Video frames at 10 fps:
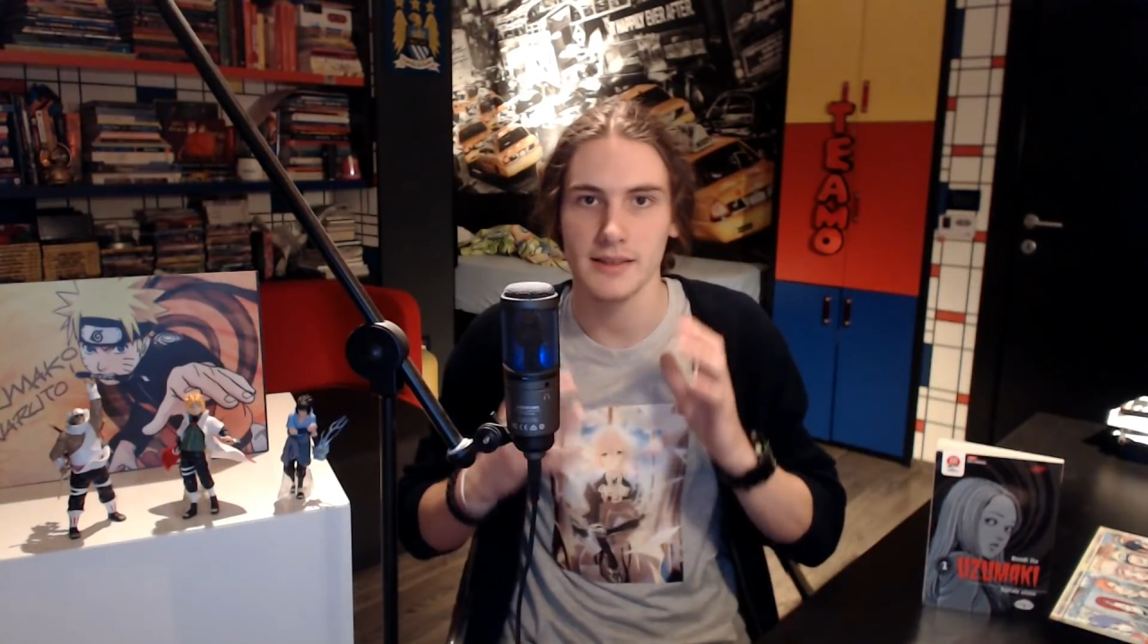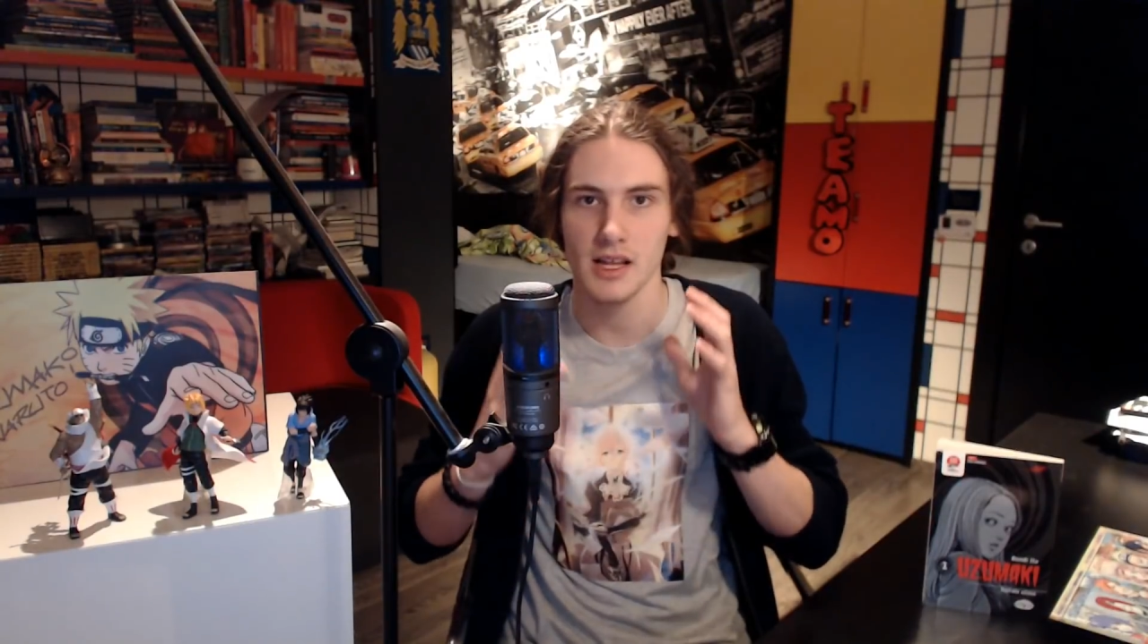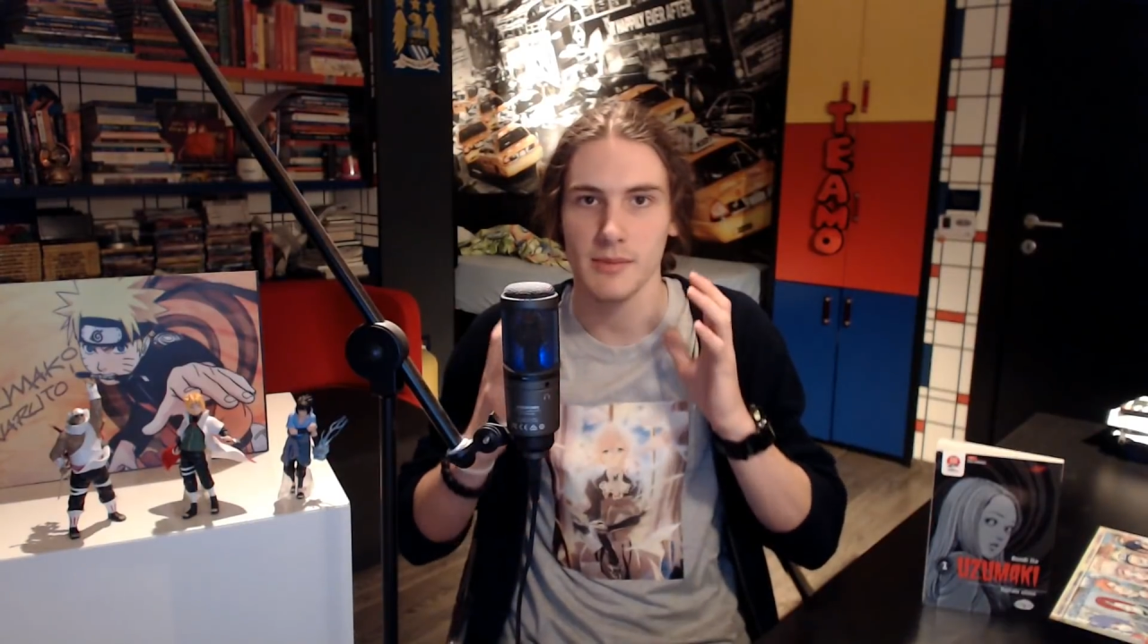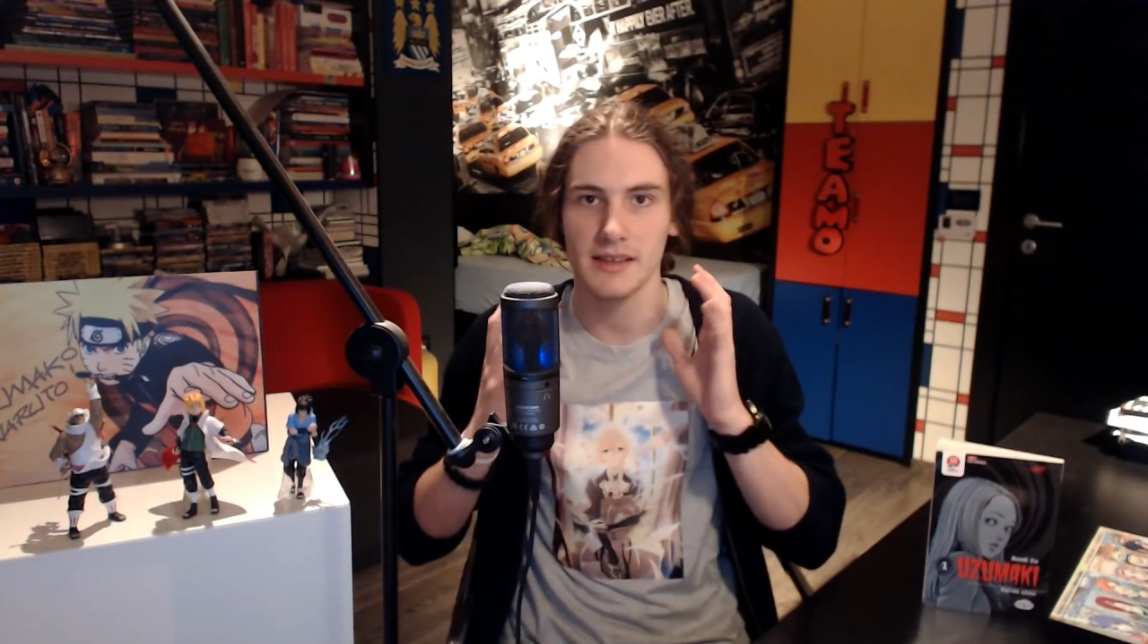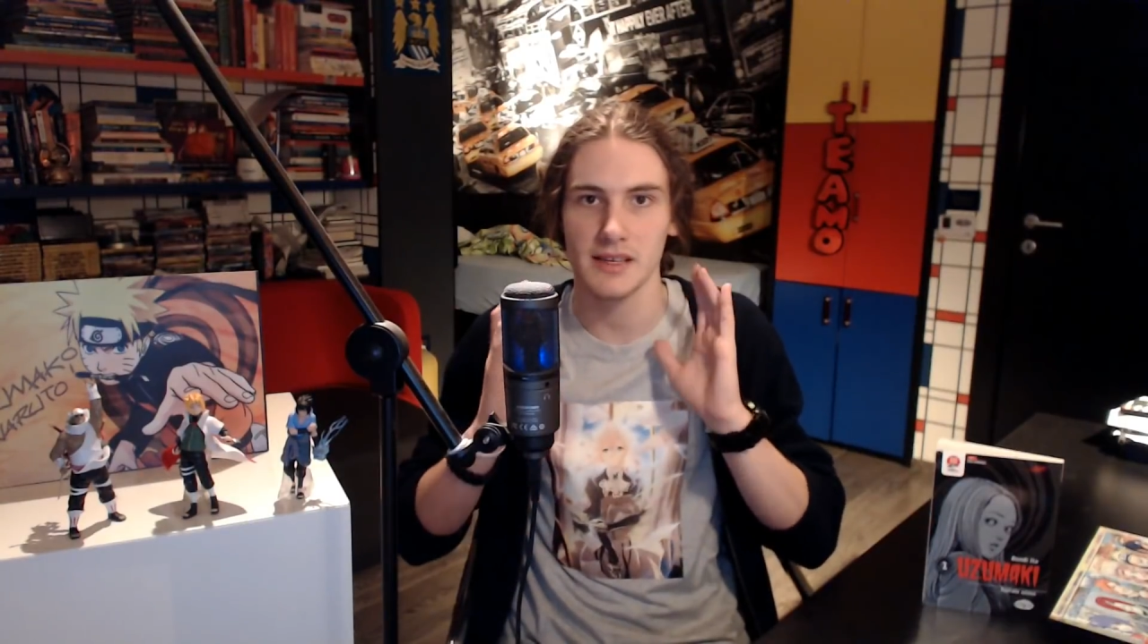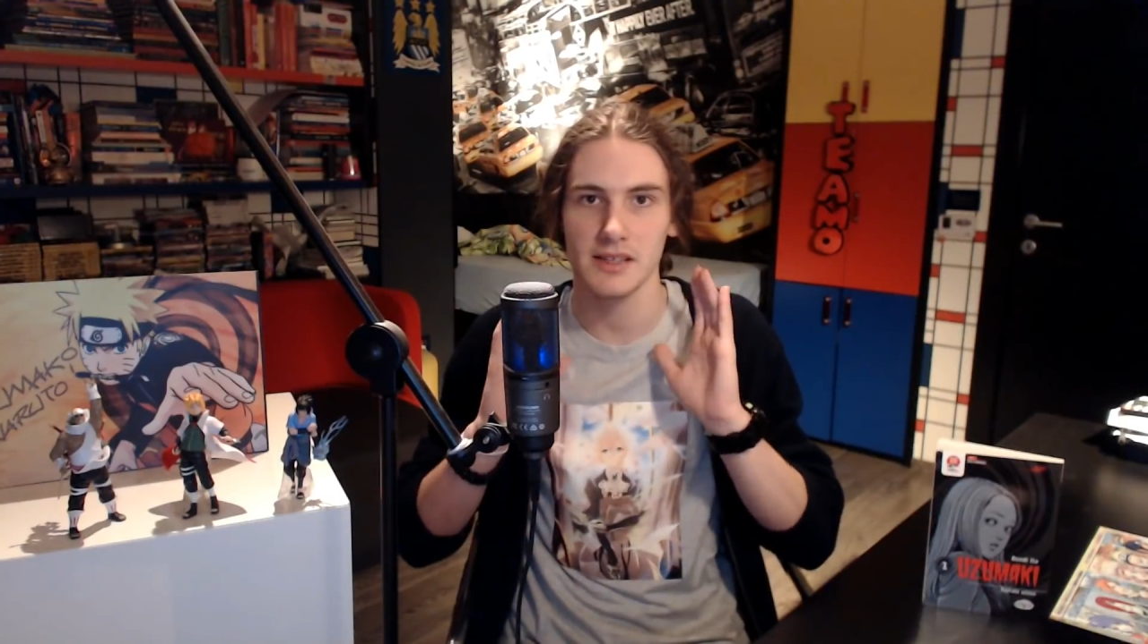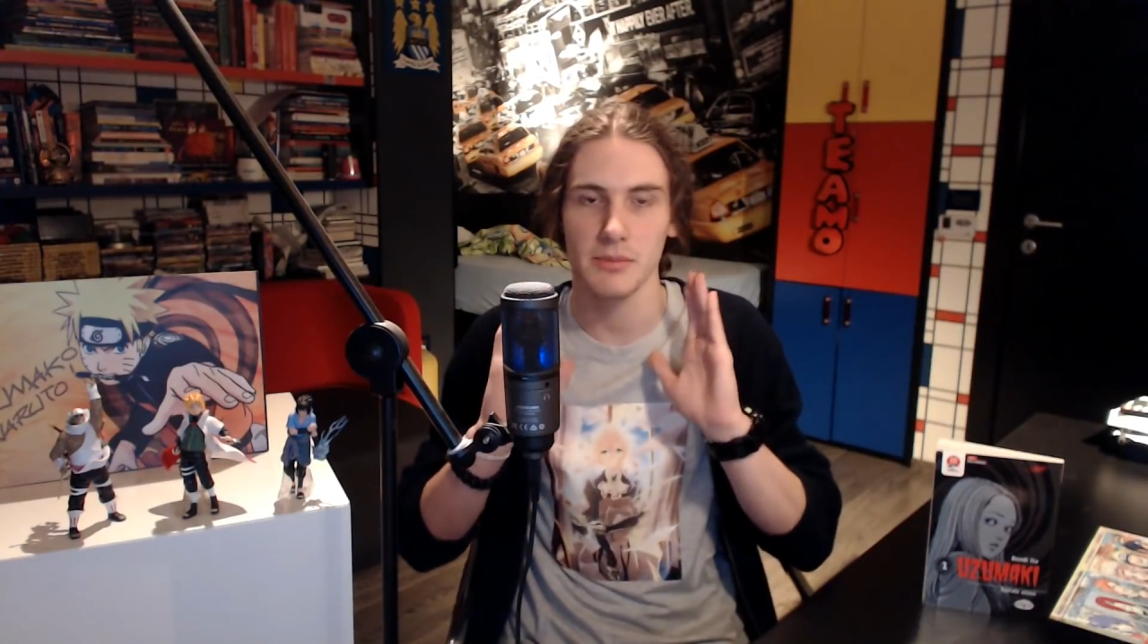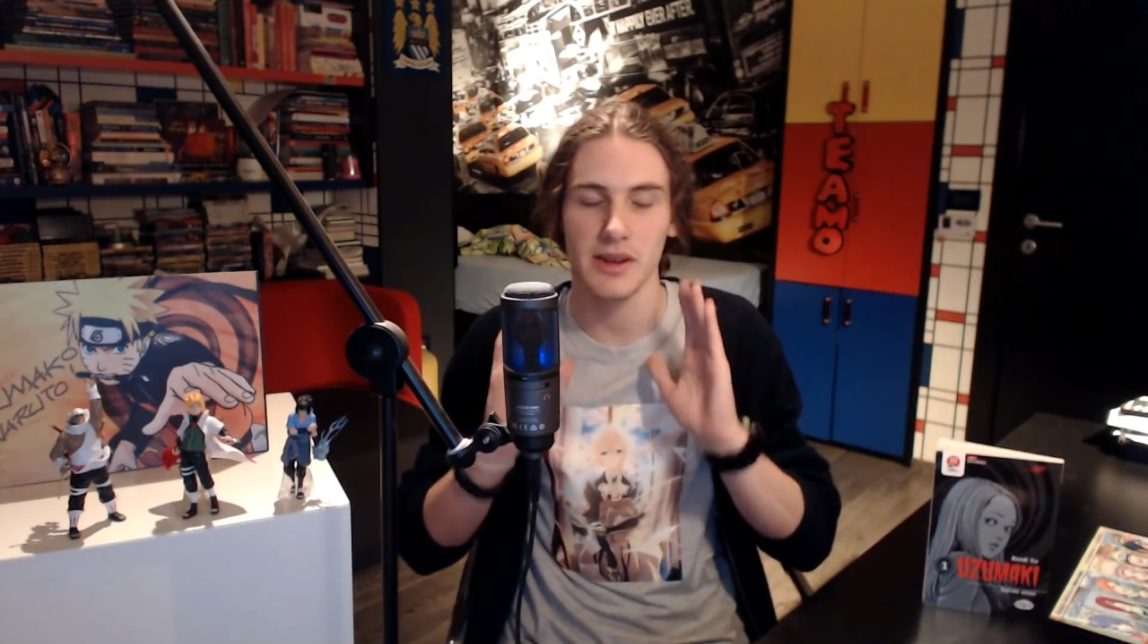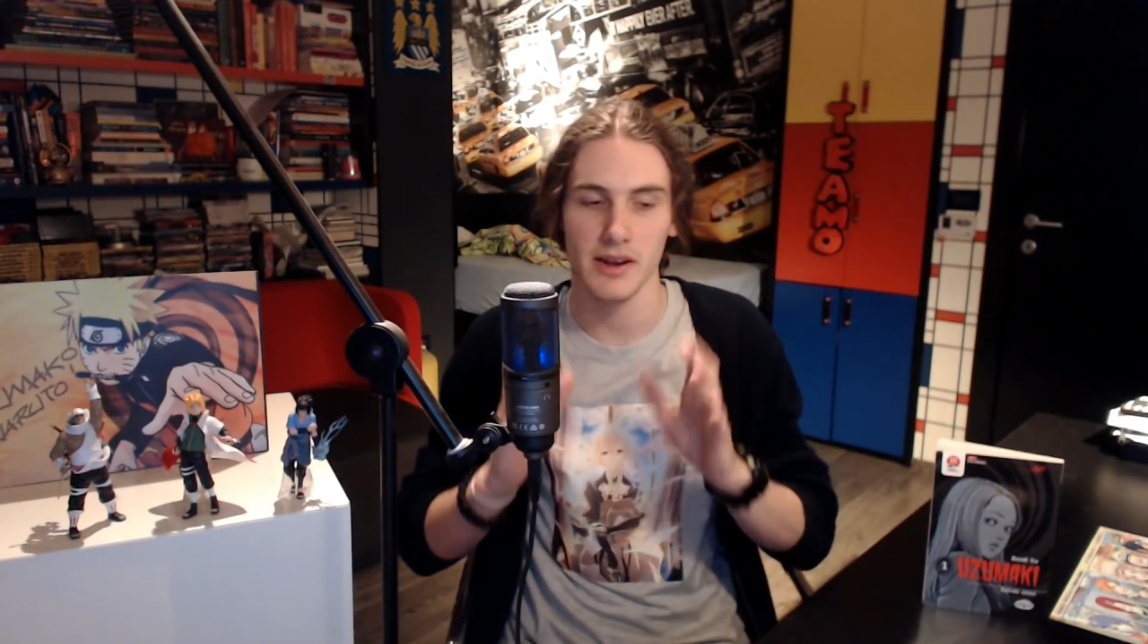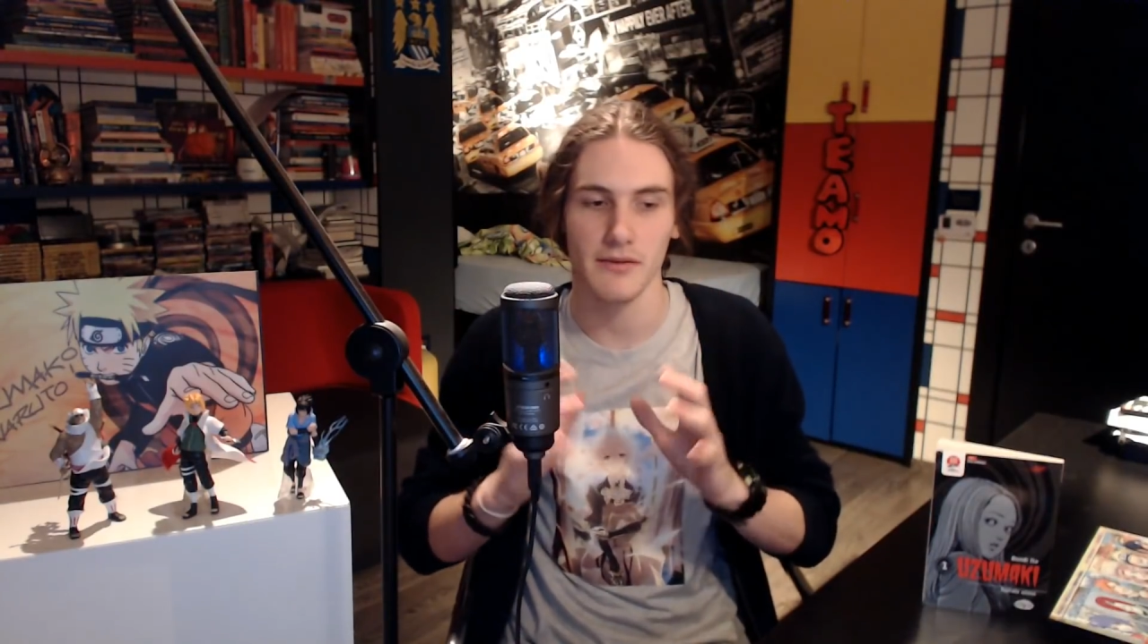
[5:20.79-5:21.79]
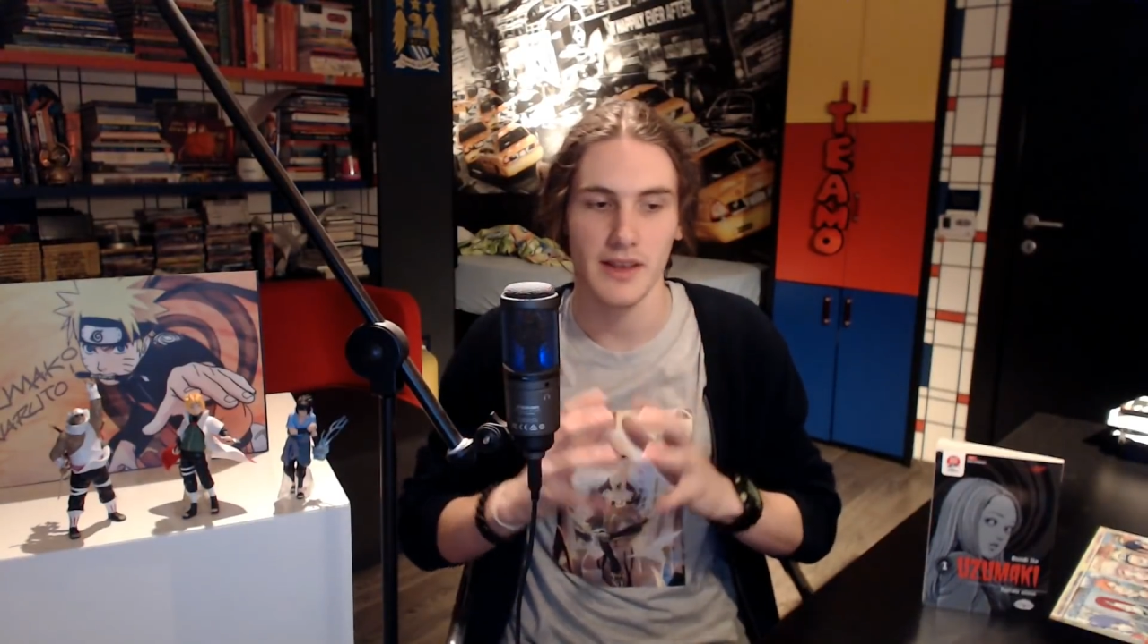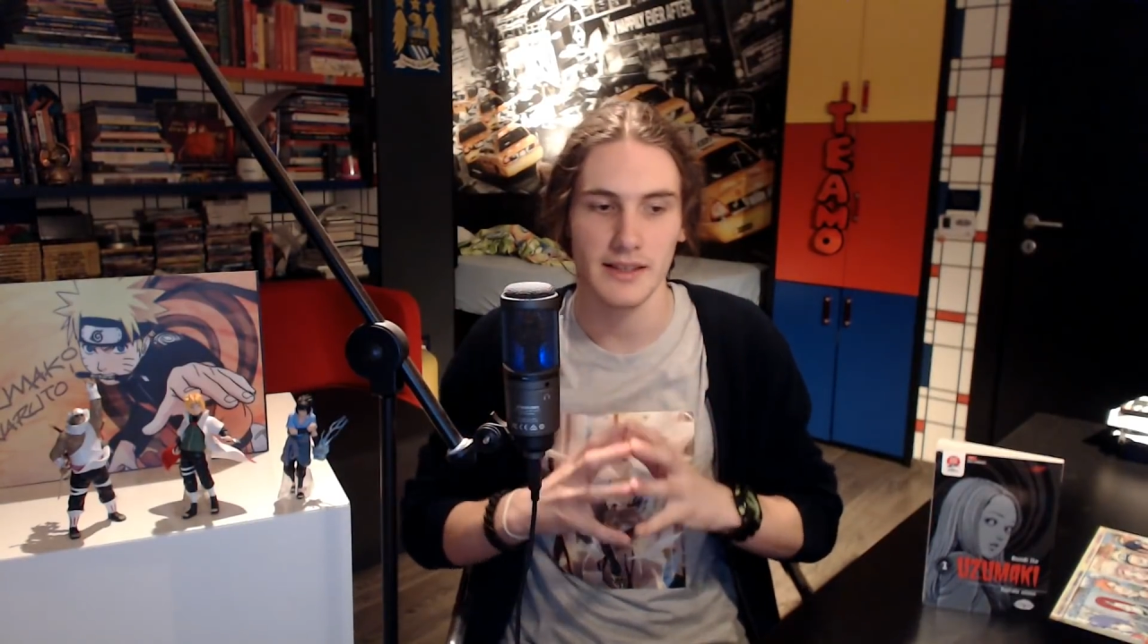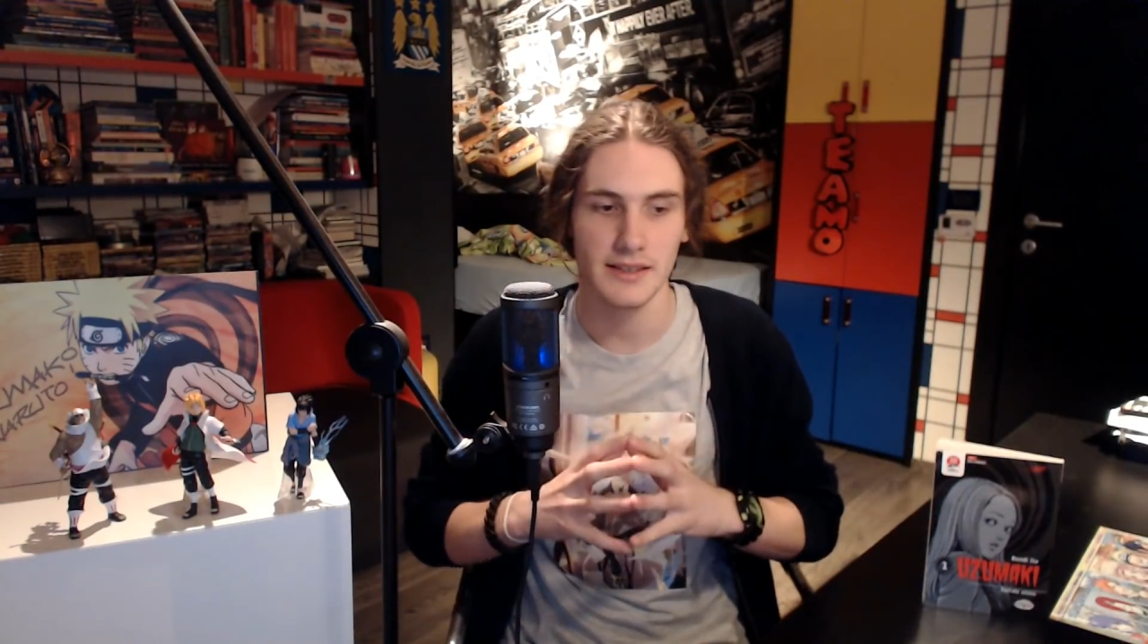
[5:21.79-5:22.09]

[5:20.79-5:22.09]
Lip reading: That's basically the meaning of that